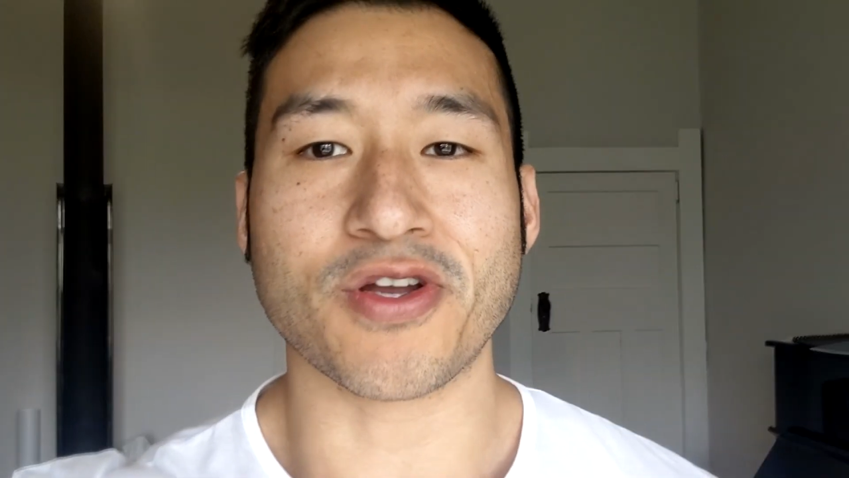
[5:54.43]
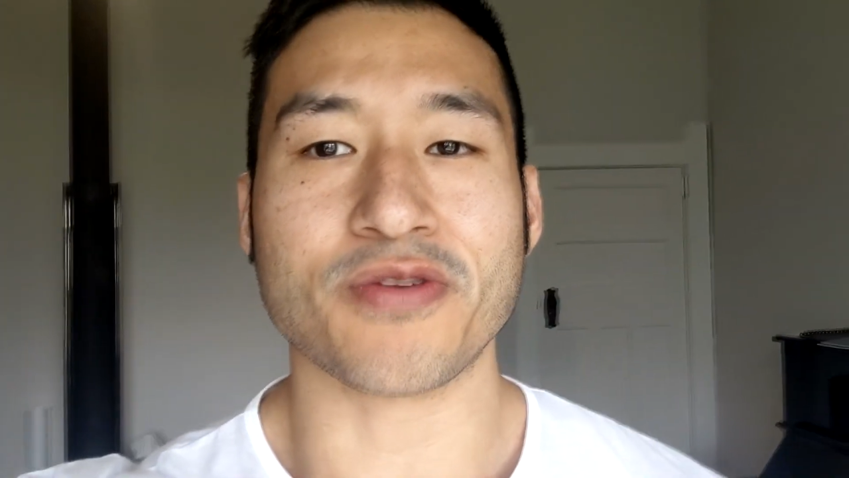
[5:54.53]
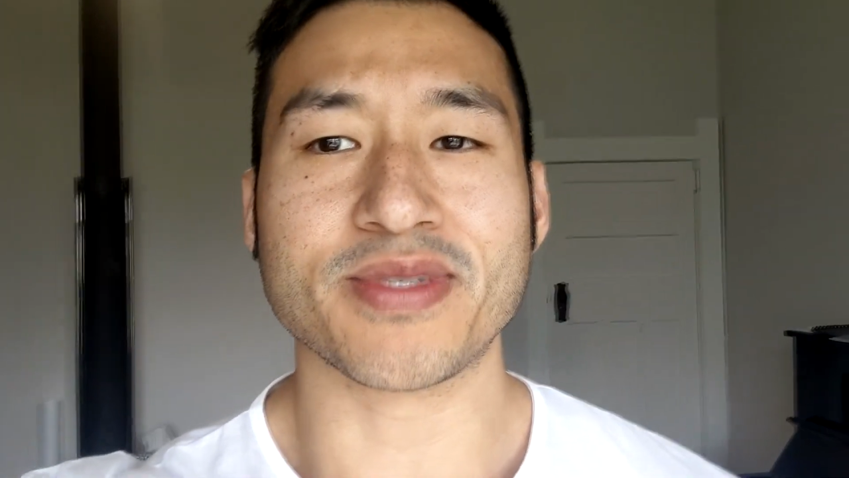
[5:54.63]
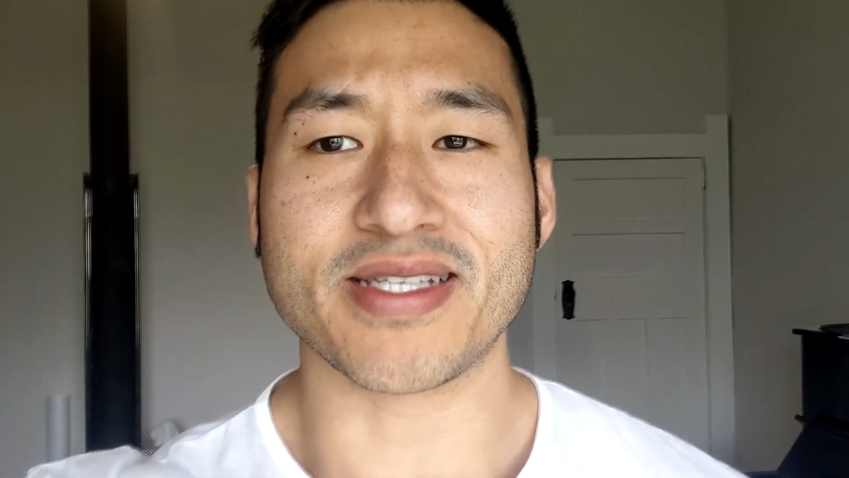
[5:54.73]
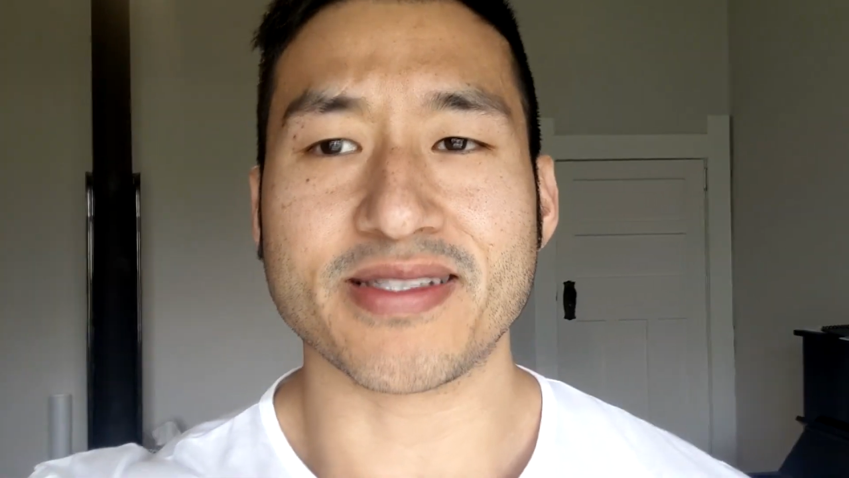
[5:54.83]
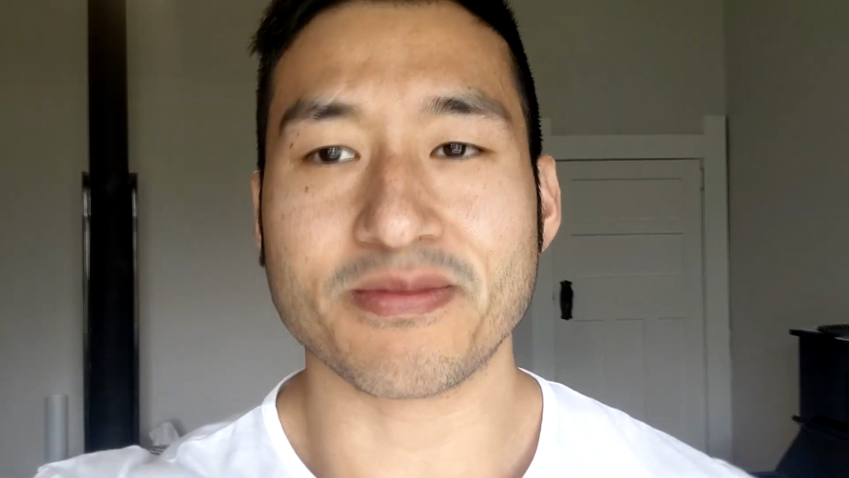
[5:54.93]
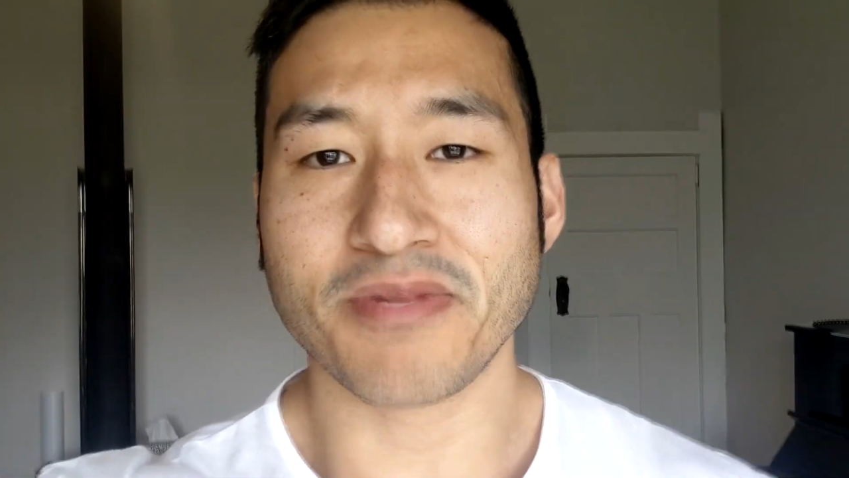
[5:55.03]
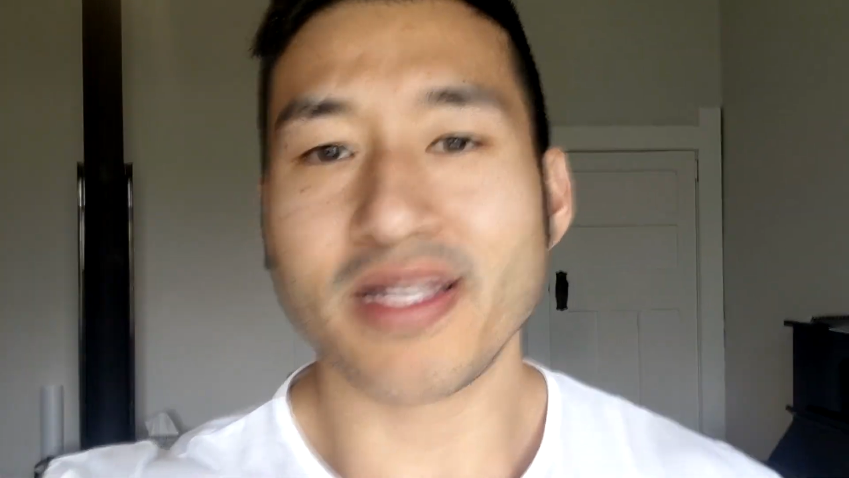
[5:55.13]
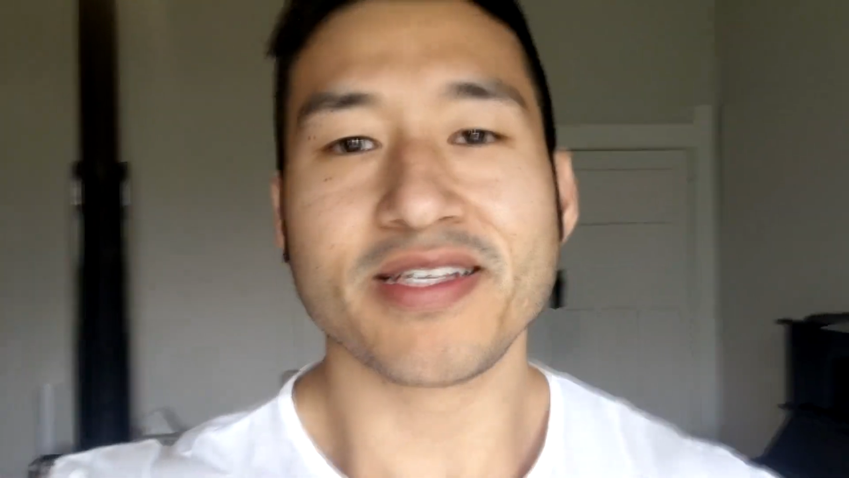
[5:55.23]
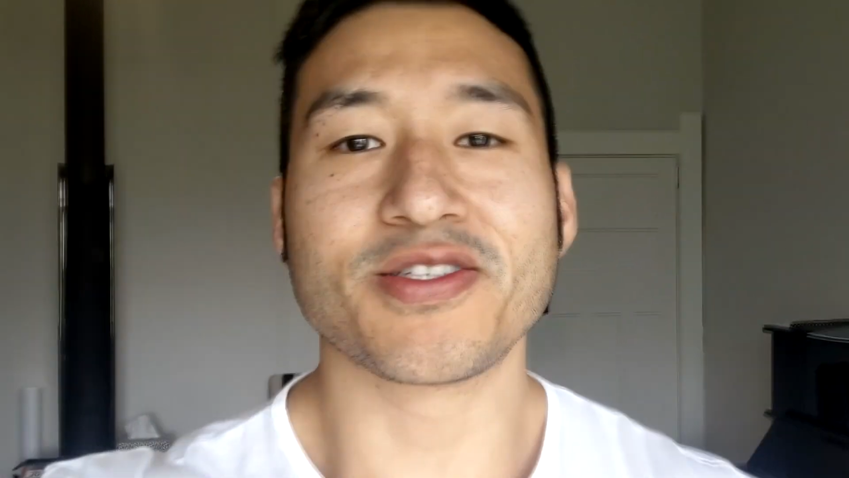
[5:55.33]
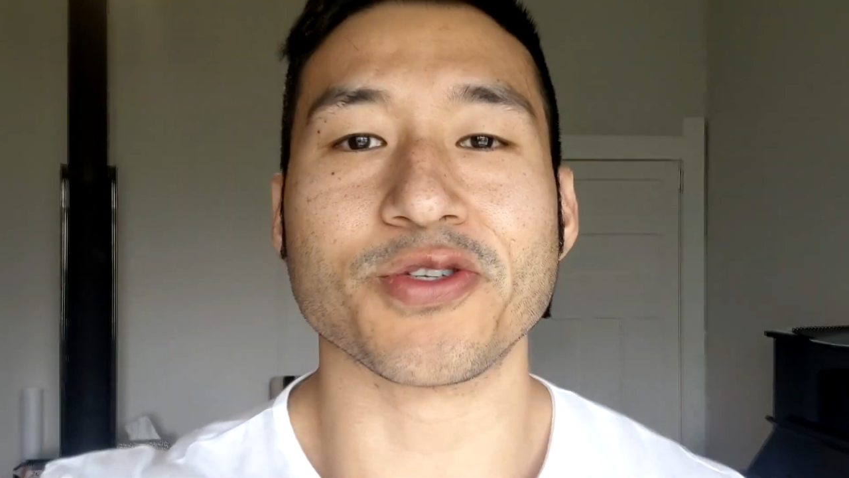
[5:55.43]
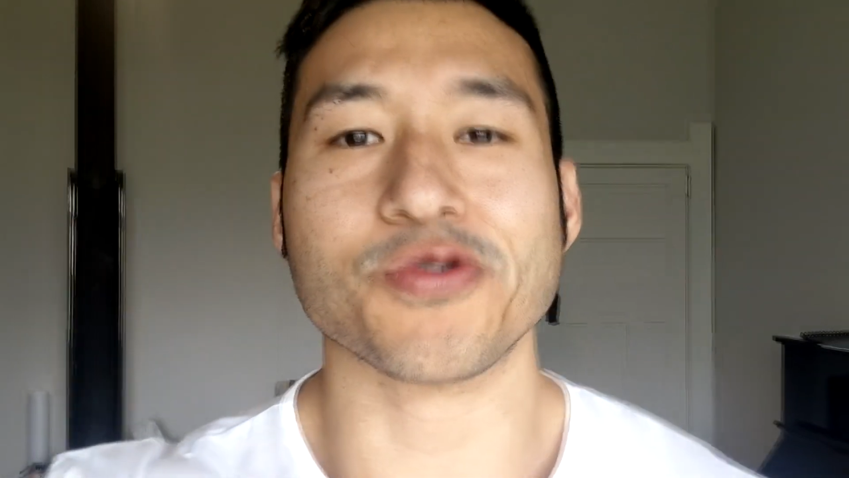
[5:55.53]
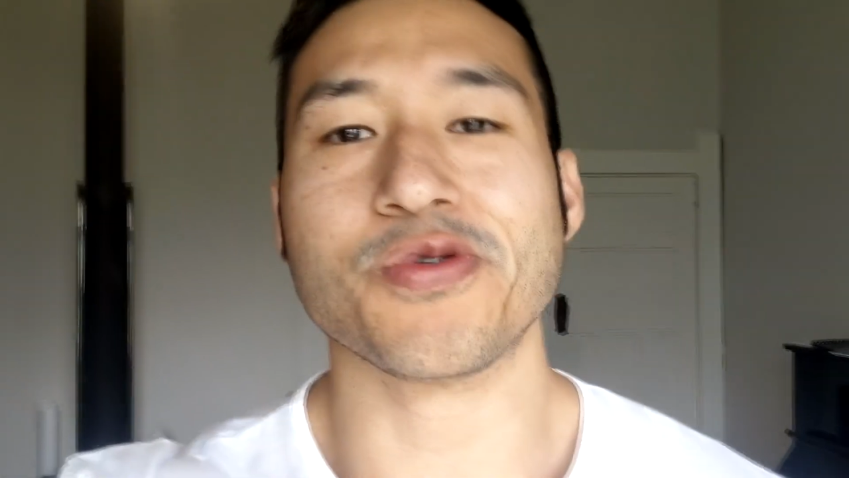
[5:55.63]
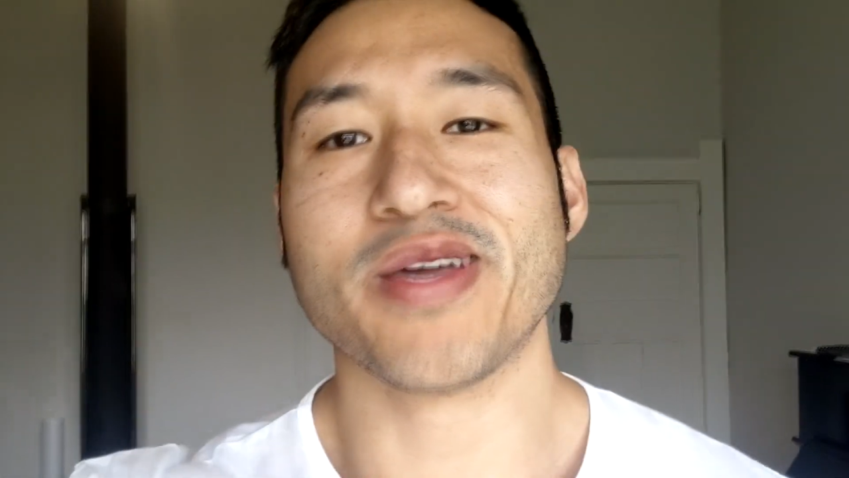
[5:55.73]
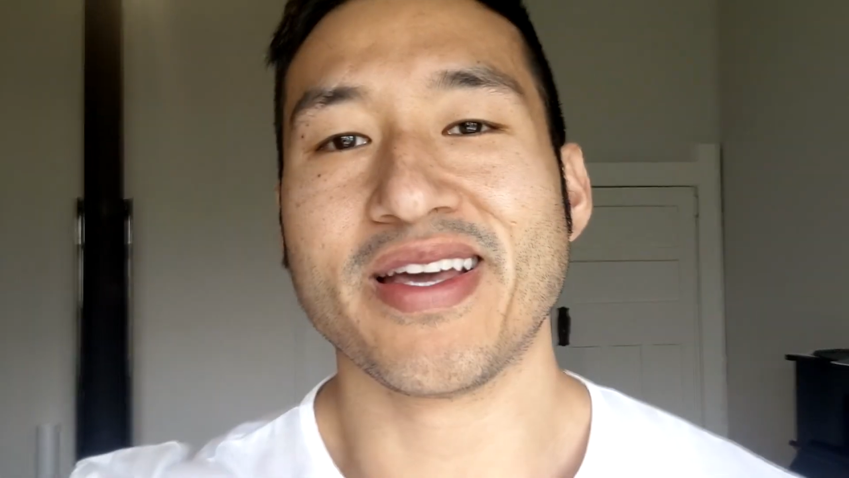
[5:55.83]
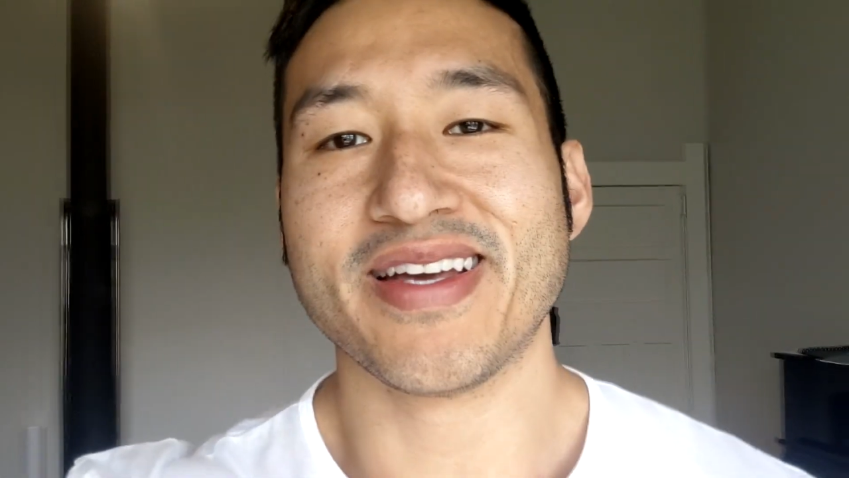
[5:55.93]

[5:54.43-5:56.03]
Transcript: Gnome season, please do